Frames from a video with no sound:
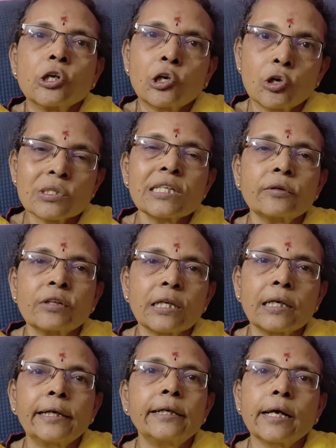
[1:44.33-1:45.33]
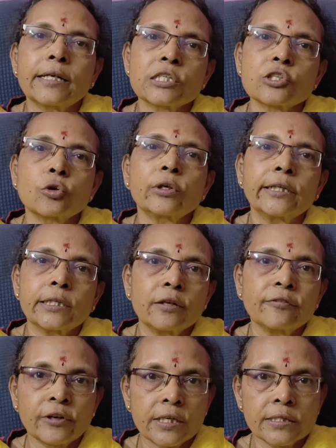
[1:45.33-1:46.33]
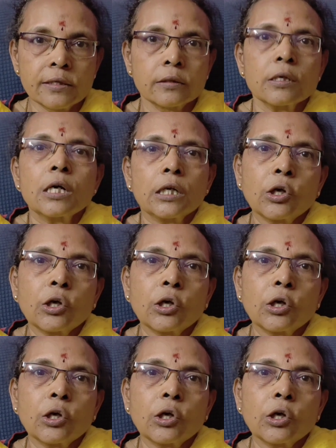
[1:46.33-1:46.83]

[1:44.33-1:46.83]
close it with a lid and store it in the freezer.